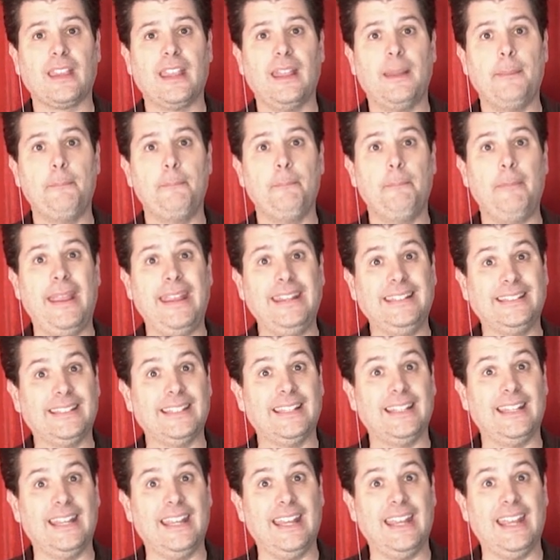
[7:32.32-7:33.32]
mate
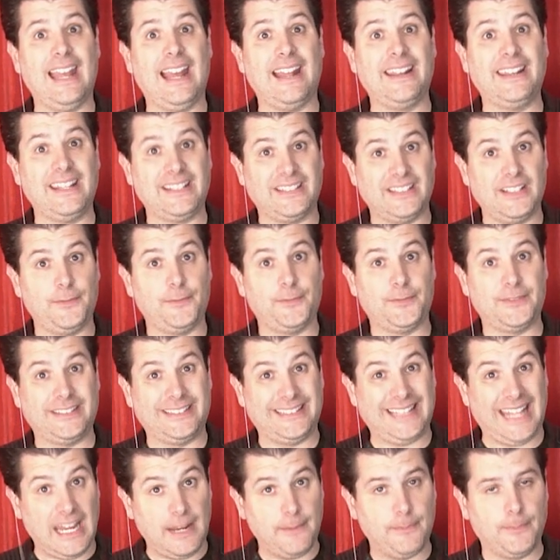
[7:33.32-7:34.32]
adhesive
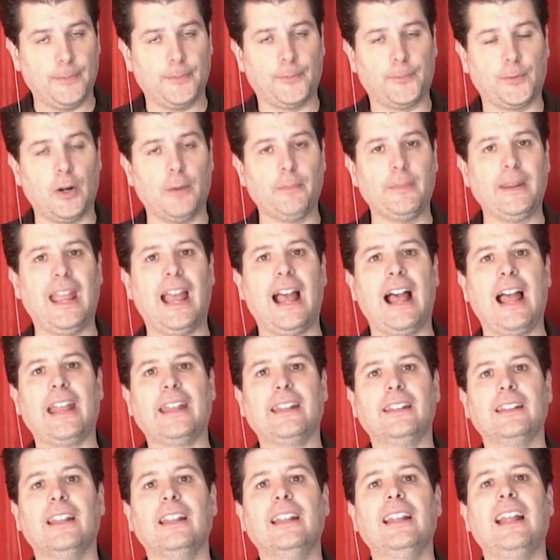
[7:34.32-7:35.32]
tape from
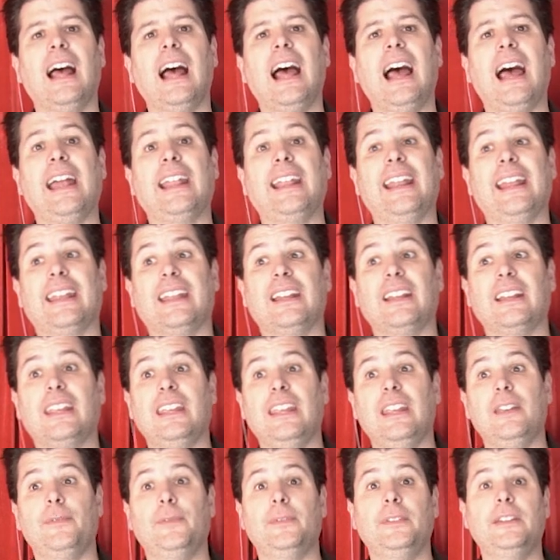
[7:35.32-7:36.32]
behind, and I can
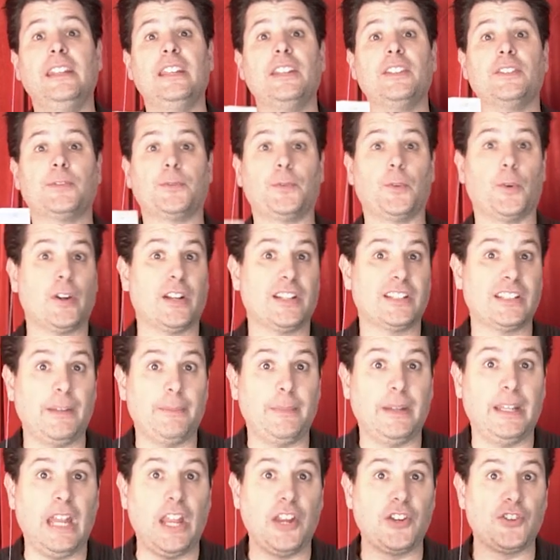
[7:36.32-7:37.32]
give this for
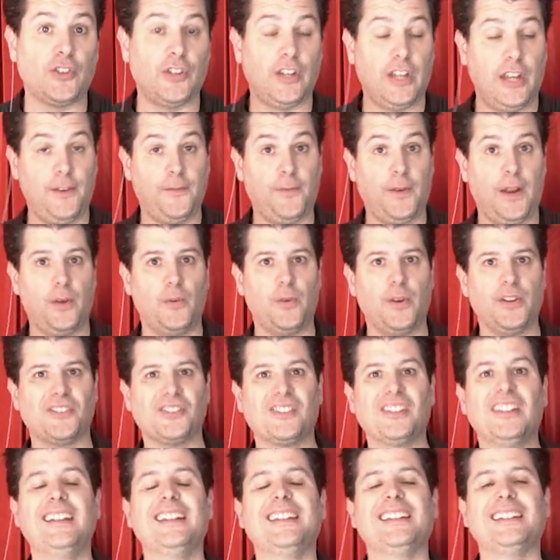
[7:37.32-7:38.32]
examination if I wish.
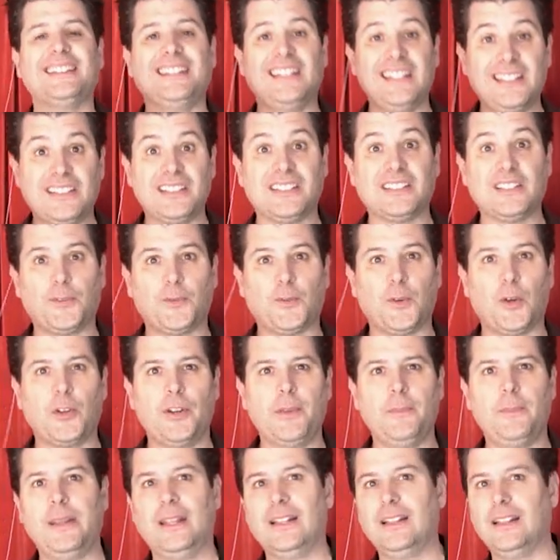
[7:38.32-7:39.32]
This is the
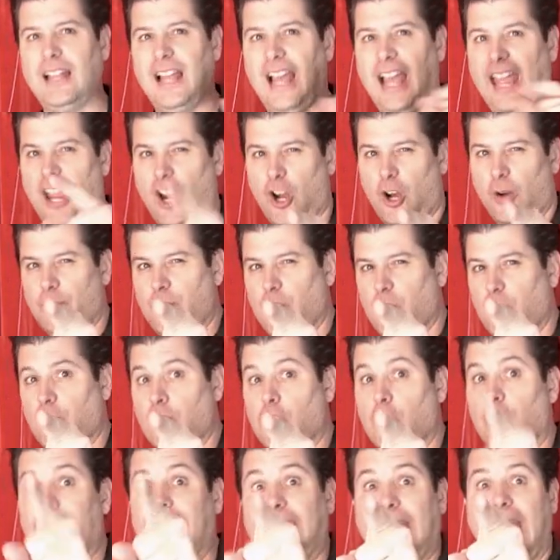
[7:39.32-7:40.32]
floating bill. I hope you
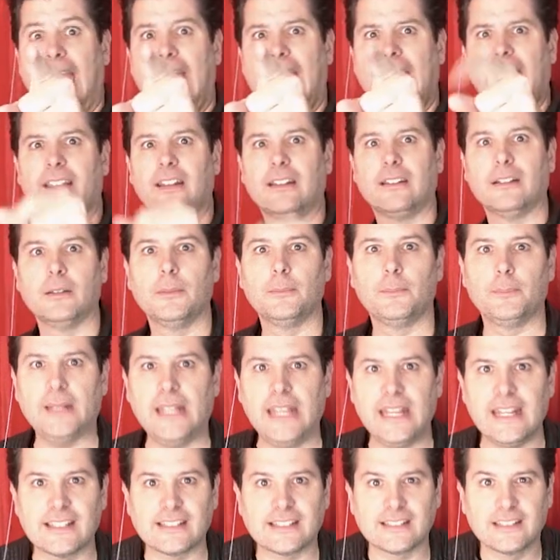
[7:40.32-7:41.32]
enjoy it, and
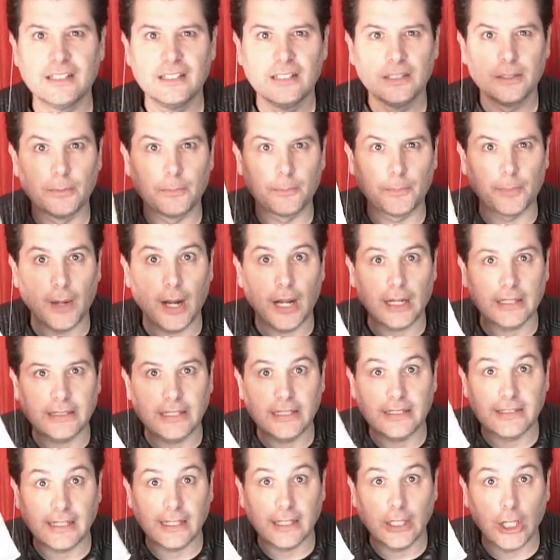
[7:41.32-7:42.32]
please
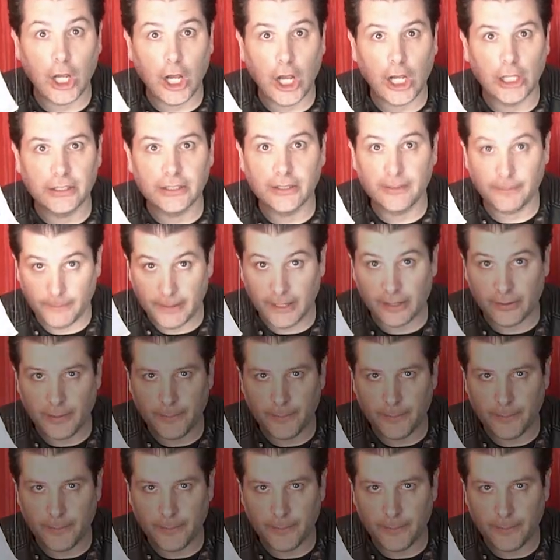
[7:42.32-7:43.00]
practice a lot. Very